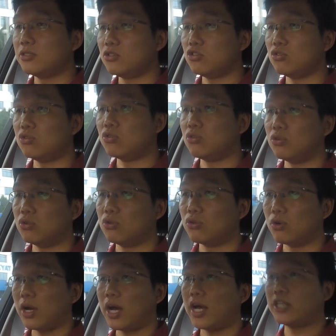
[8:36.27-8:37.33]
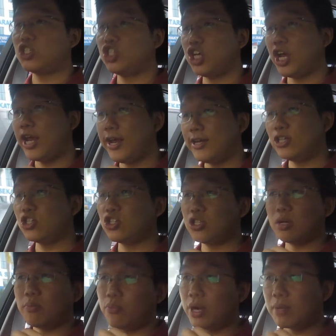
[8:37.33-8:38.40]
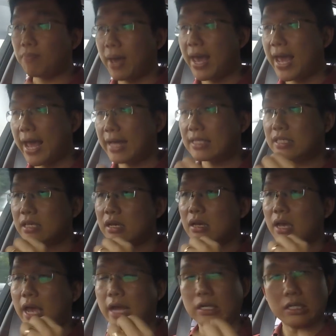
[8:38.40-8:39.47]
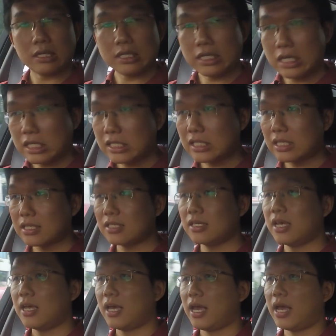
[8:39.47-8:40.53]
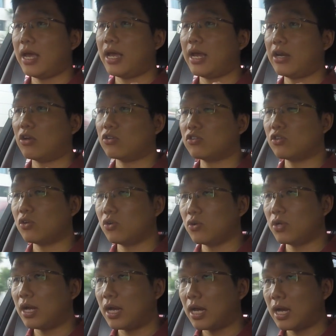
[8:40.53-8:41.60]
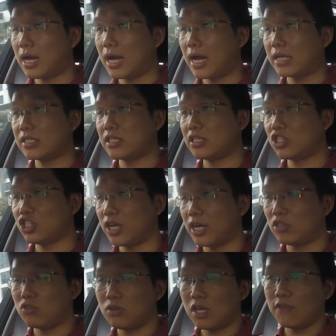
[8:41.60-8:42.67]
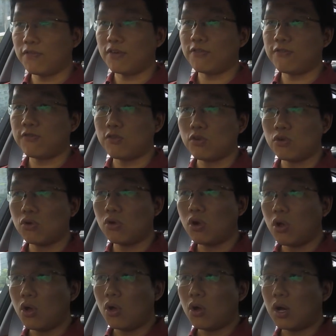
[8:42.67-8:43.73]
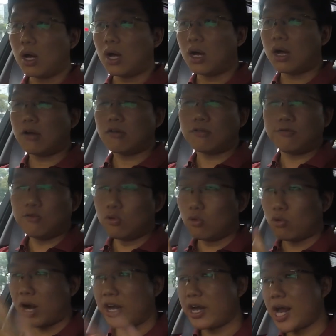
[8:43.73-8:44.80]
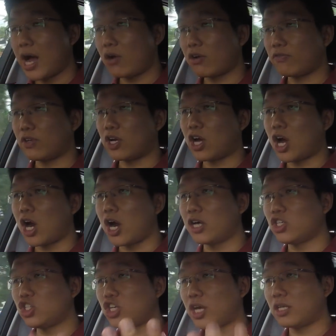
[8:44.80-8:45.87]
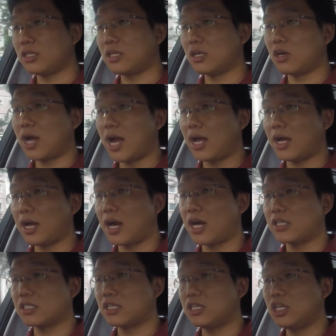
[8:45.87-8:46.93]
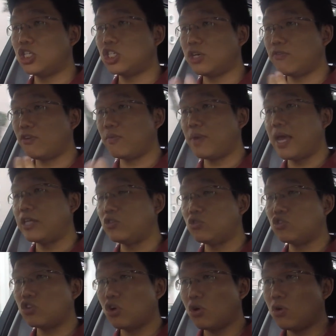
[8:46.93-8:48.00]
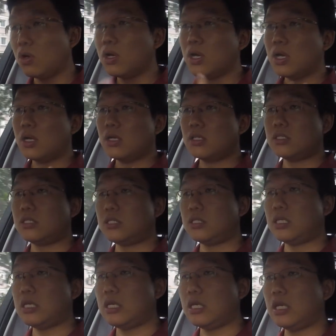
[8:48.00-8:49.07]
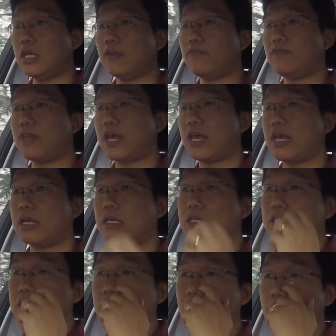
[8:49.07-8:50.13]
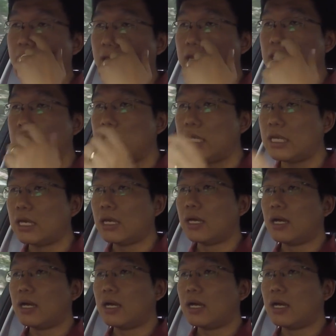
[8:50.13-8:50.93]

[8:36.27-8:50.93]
to change the brake pads and the discs, and also asked Syed to give a full rundown of the car, check the car's condition from head to toe, see if there is anything